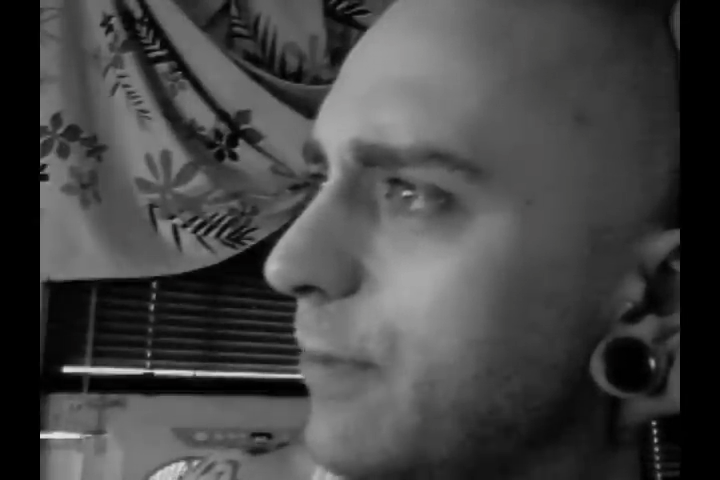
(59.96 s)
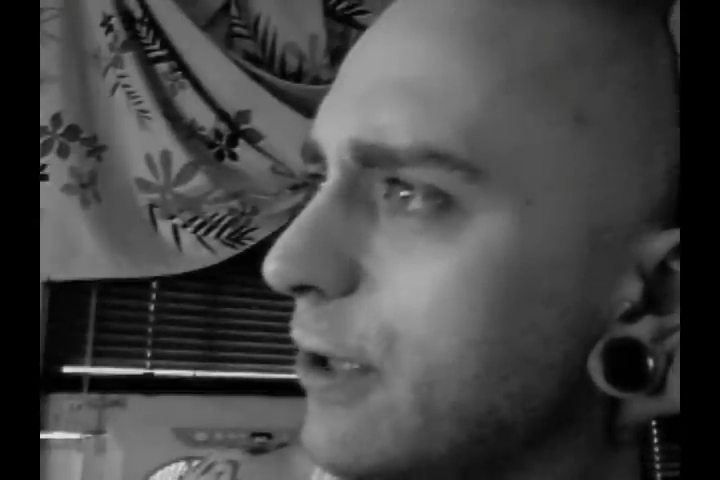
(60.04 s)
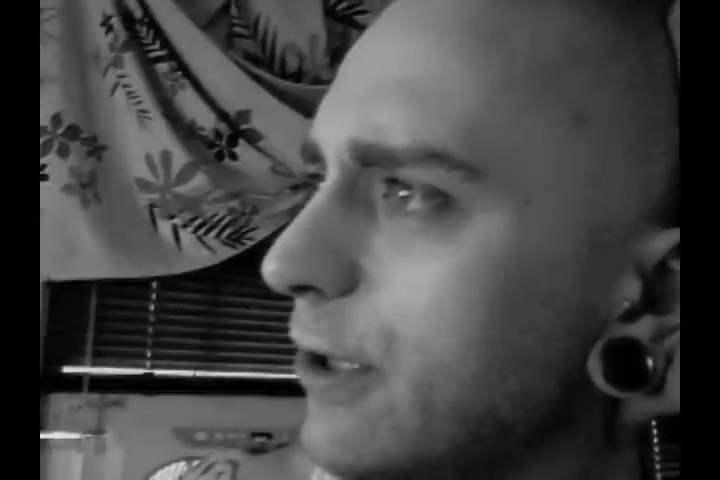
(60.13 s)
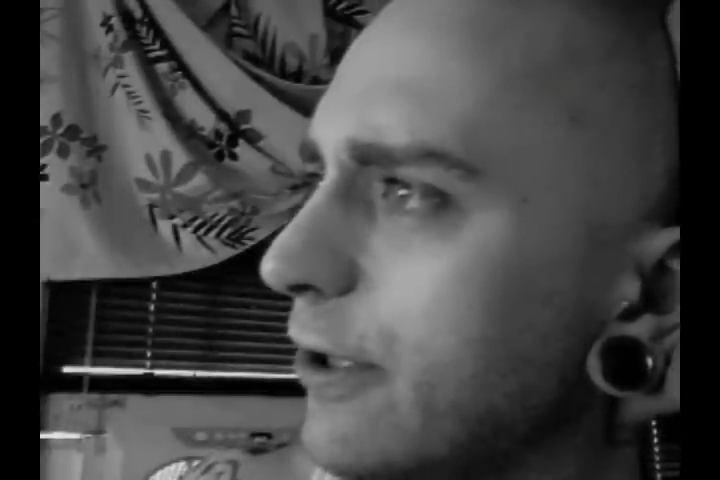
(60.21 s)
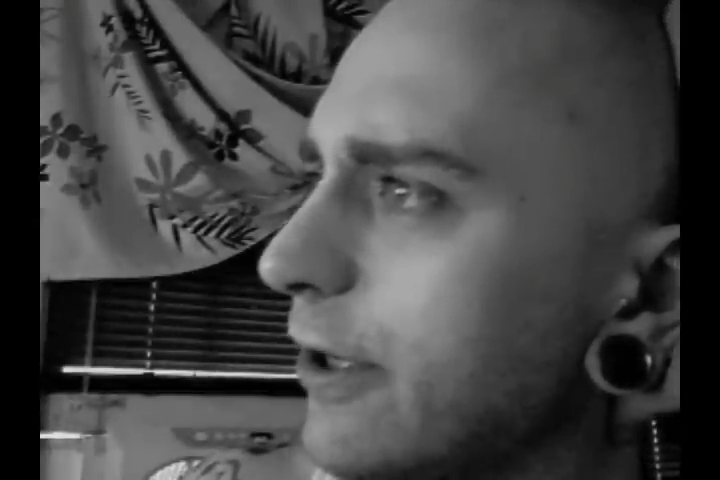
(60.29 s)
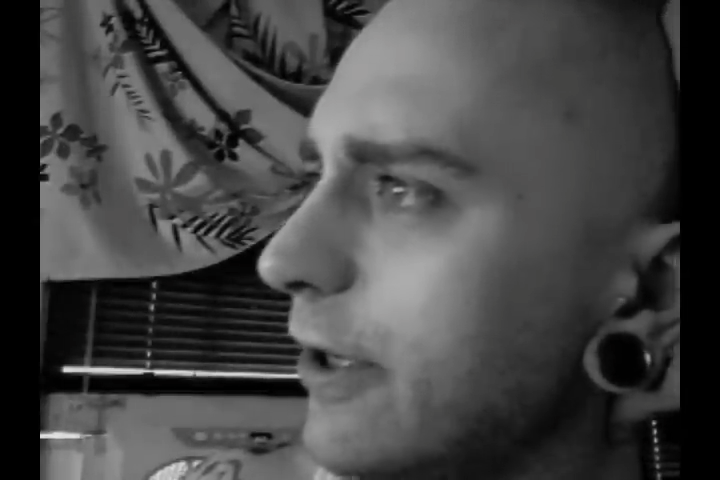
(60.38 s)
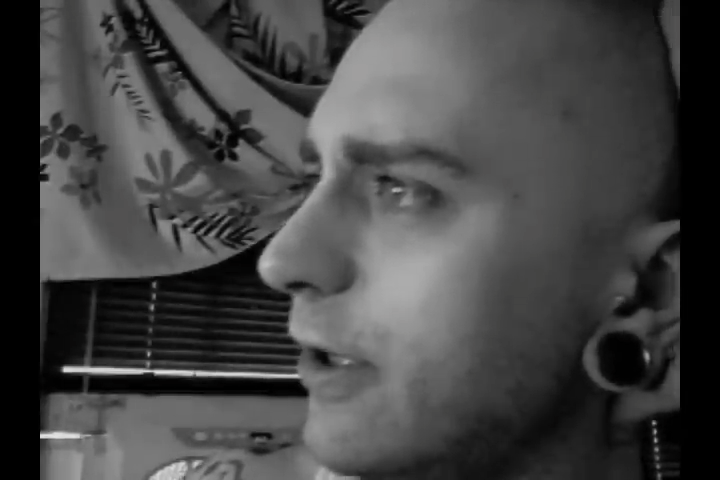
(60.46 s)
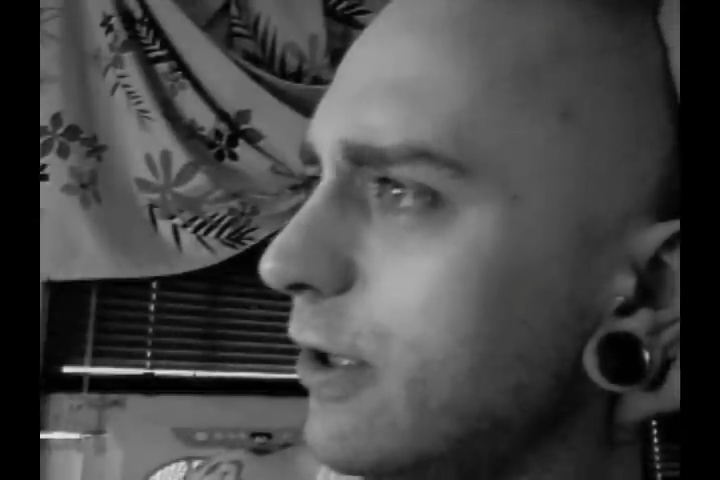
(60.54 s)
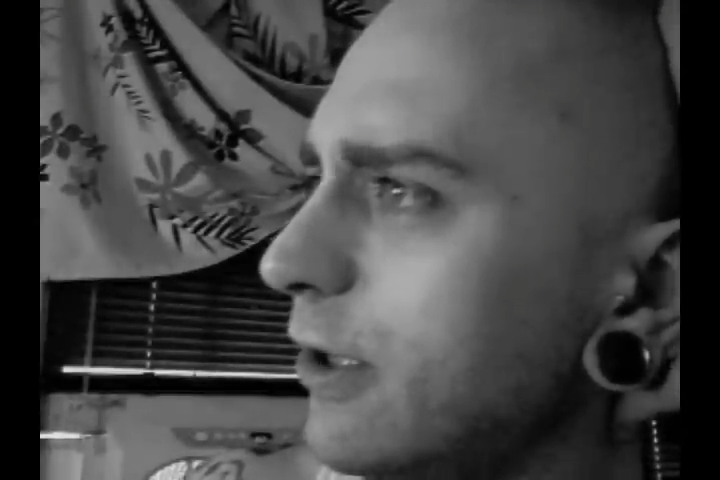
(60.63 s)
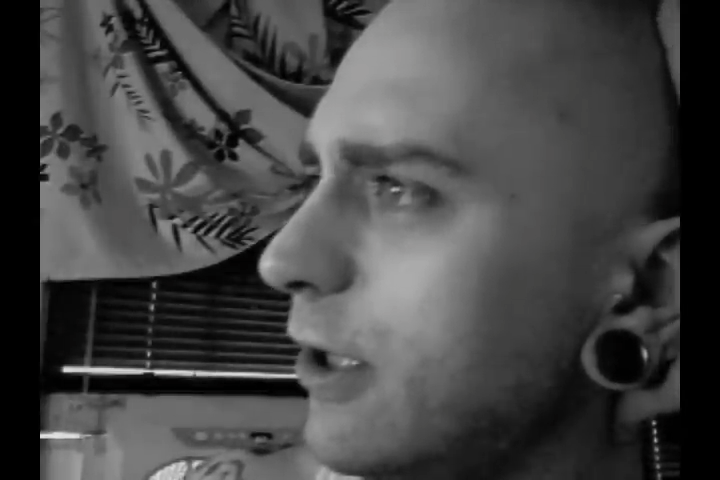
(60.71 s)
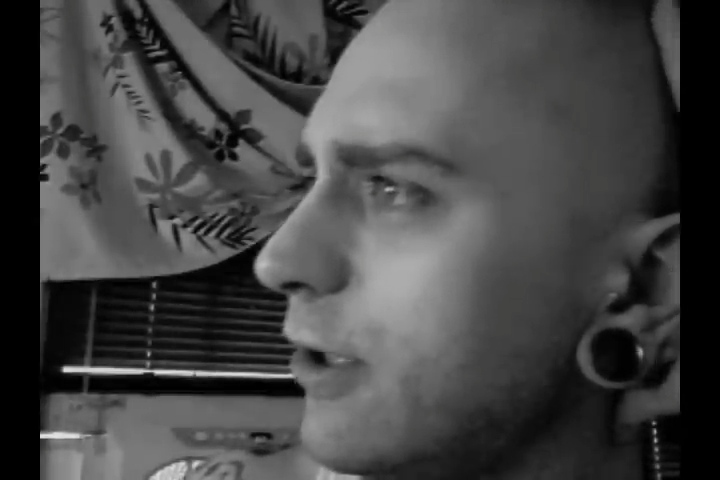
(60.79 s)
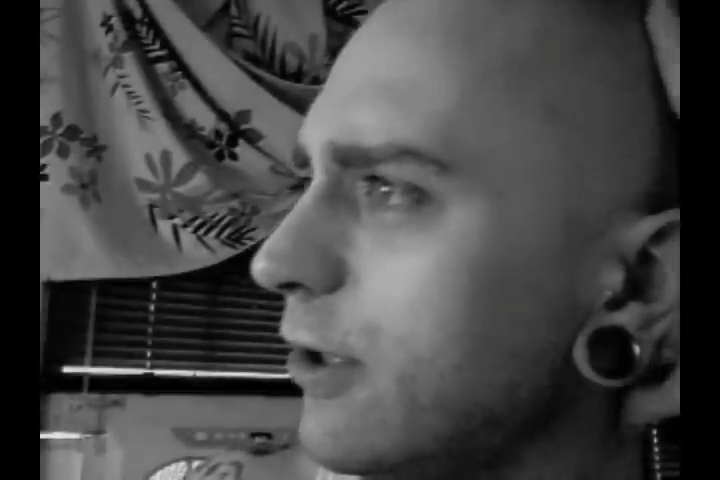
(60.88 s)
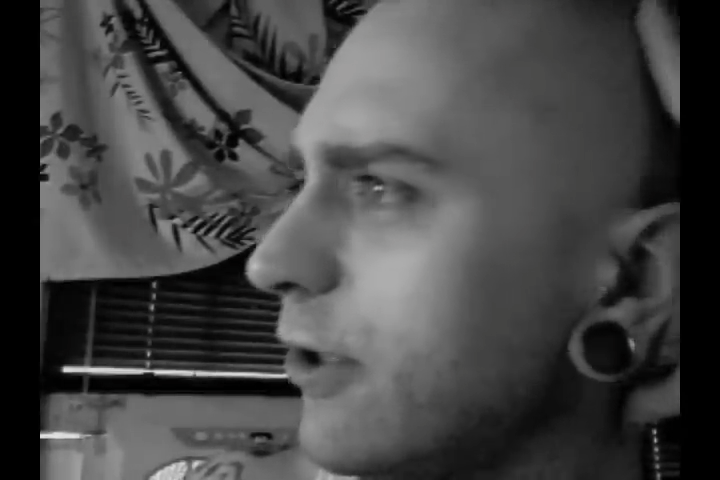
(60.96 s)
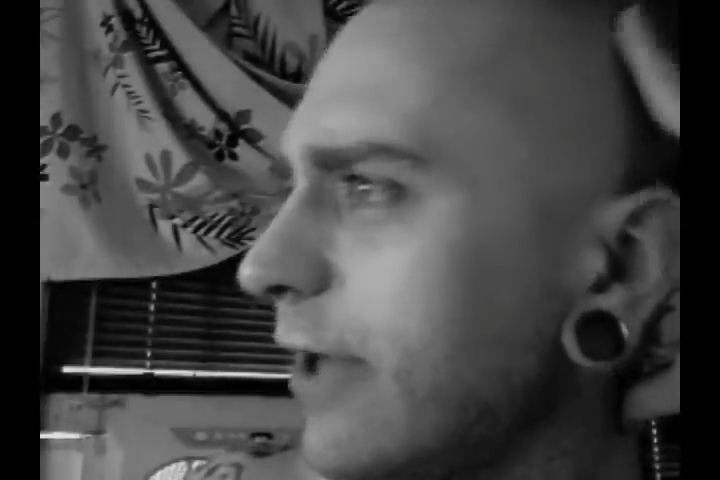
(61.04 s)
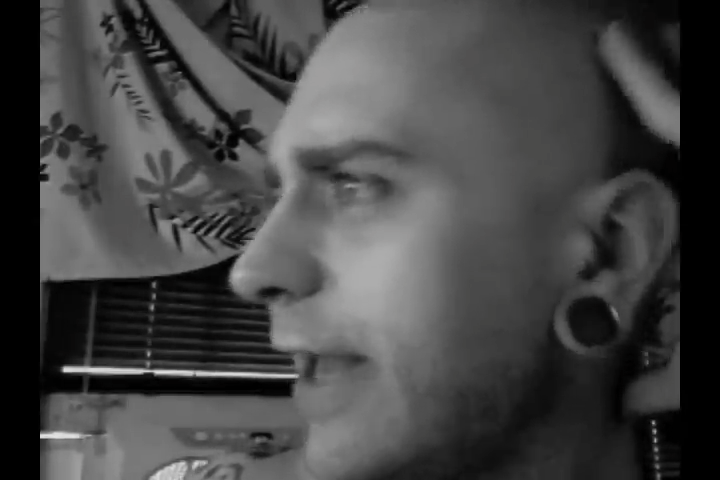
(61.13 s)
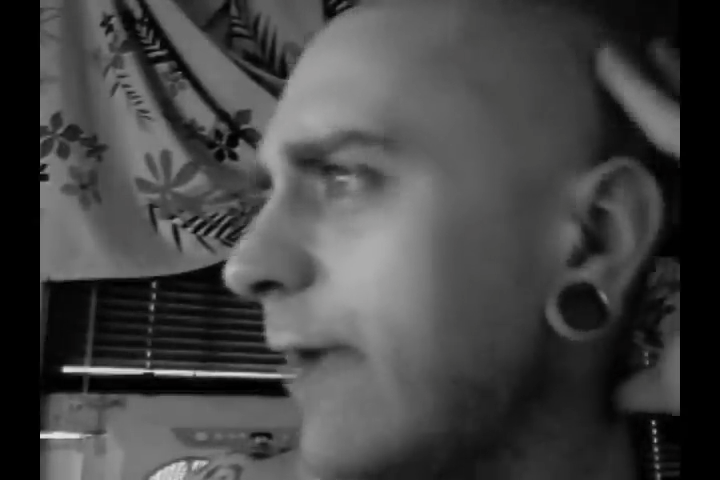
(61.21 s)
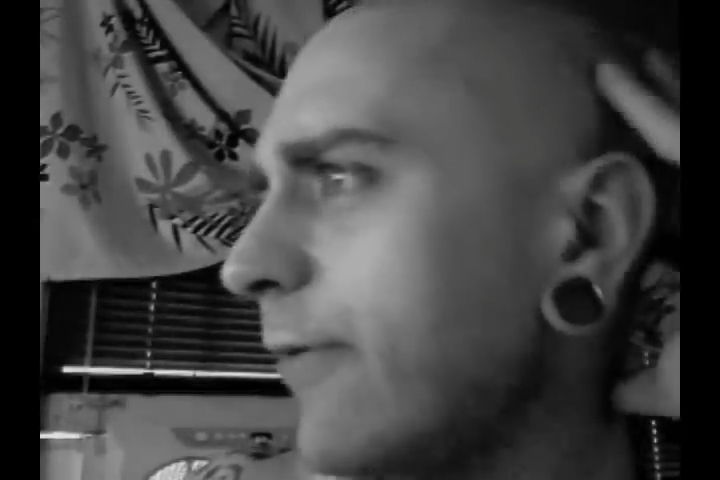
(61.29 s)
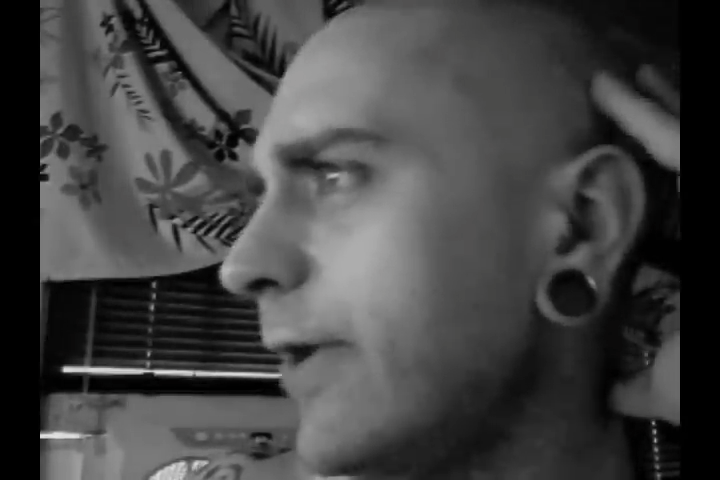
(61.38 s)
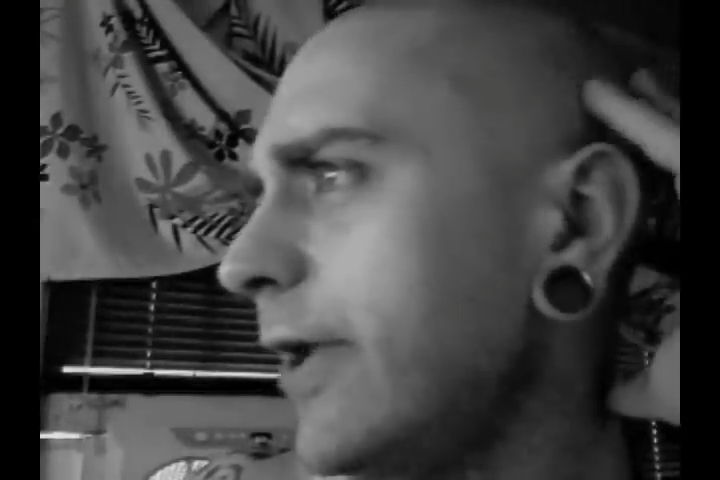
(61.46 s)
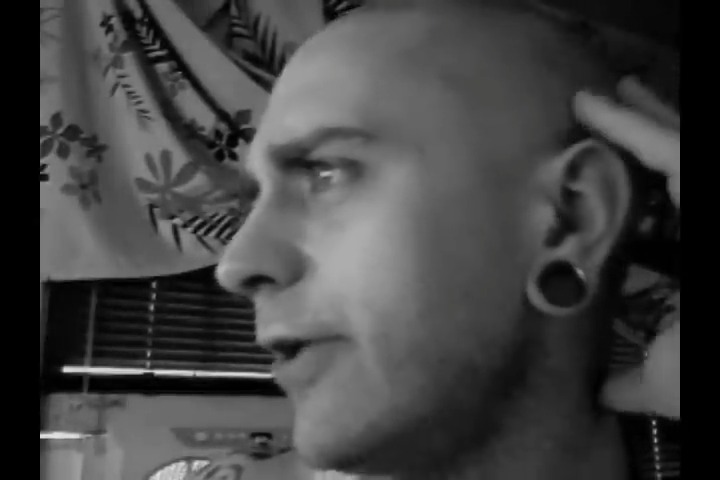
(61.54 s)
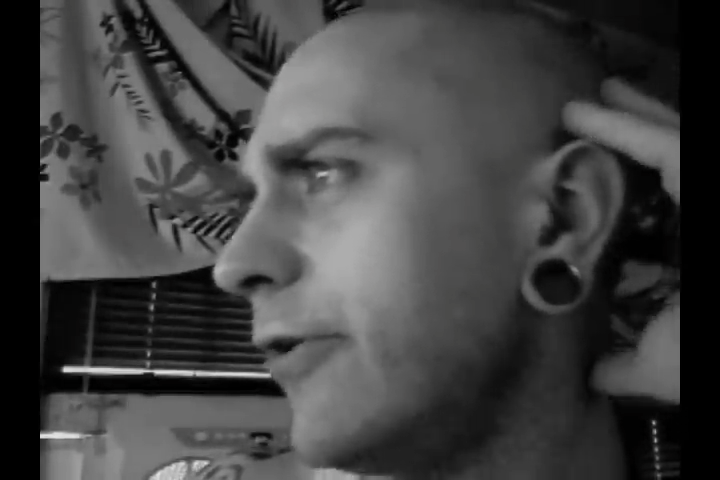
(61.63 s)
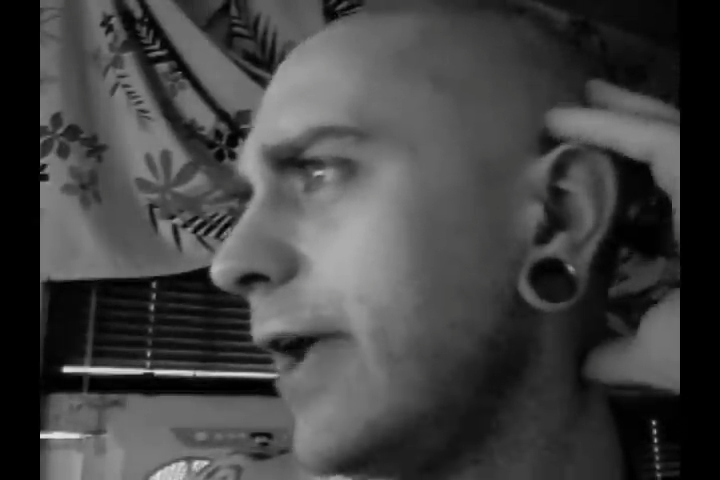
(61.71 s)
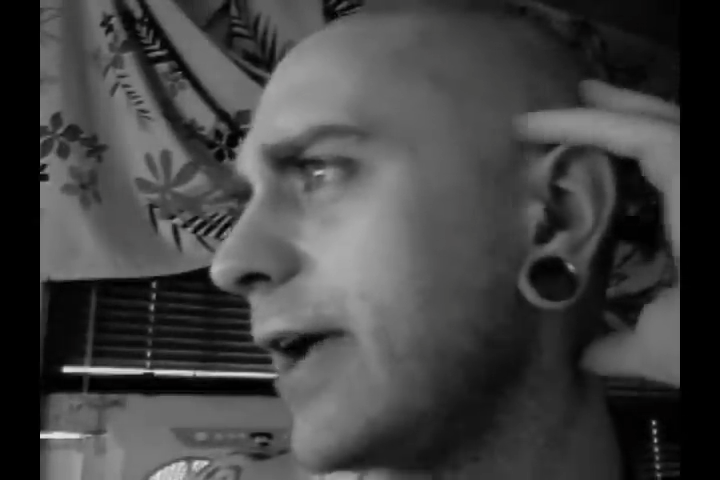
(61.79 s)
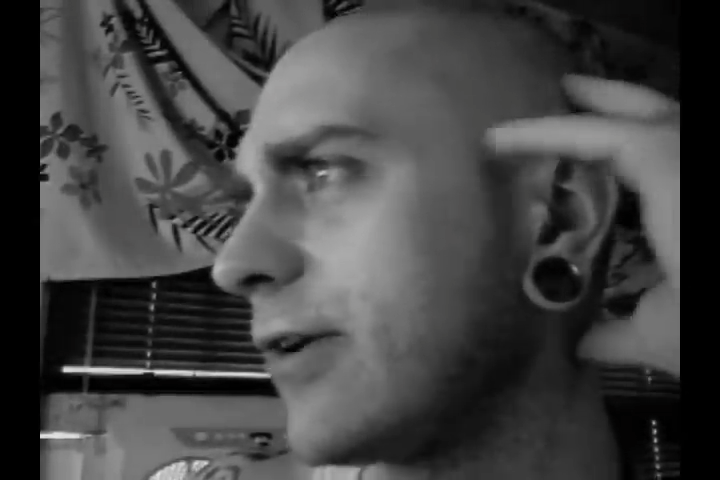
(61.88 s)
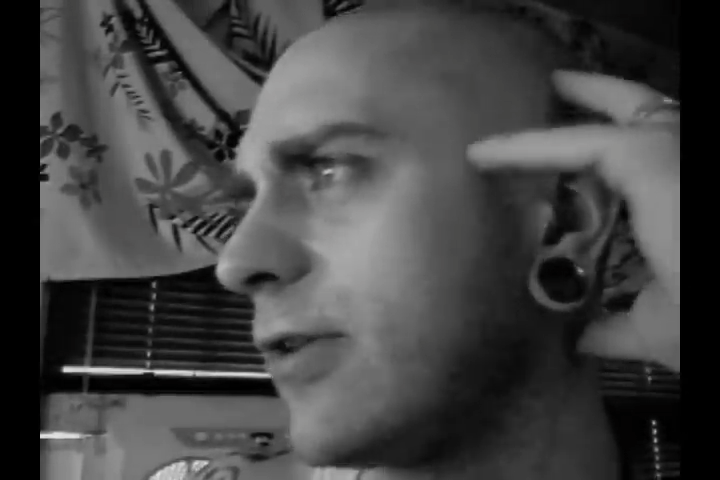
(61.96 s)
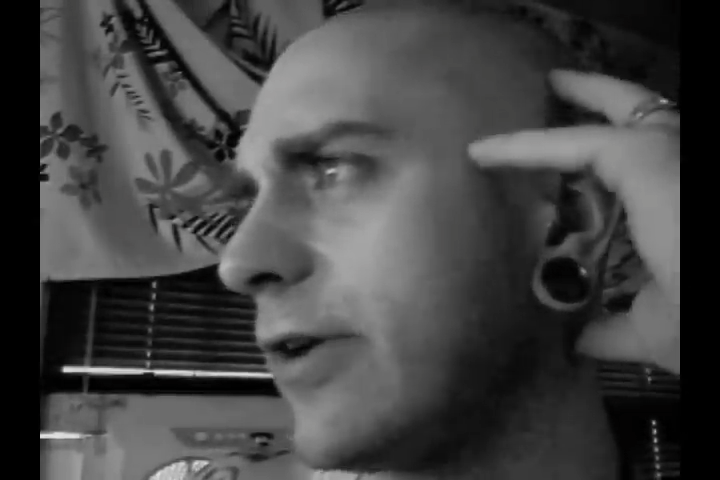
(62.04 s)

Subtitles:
look at how I interact,